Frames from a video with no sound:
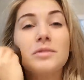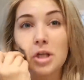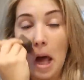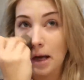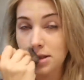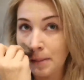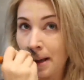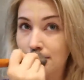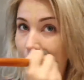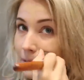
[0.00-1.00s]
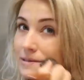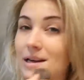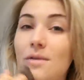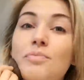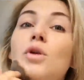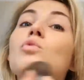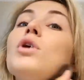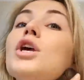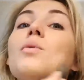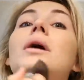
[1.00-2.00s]
she asked me yesterday, she's like,
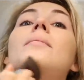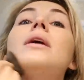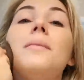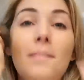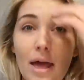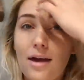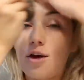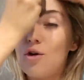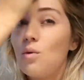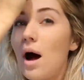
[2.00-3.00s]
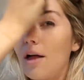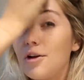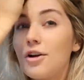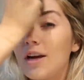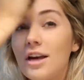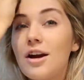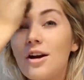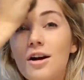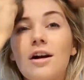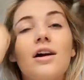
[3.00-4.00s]
what do you want me to make you while you're
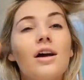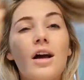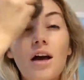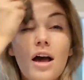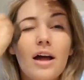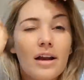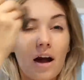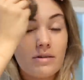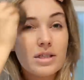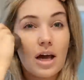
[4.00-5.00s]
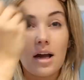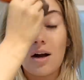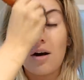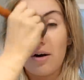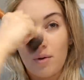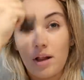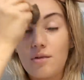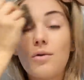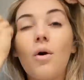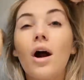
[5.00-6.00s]
here? And I was like, oh,
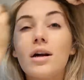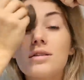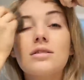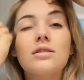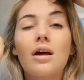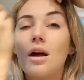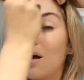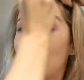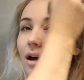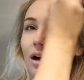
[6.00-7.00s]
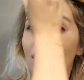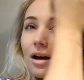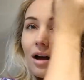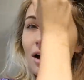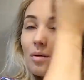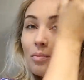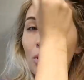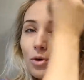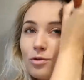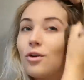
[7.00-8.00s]
well, of course,
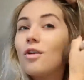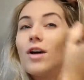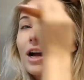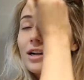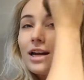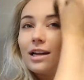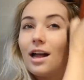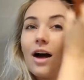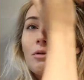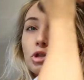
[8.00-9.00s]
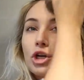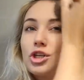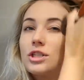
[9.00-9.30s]
borůvkové knedle, which are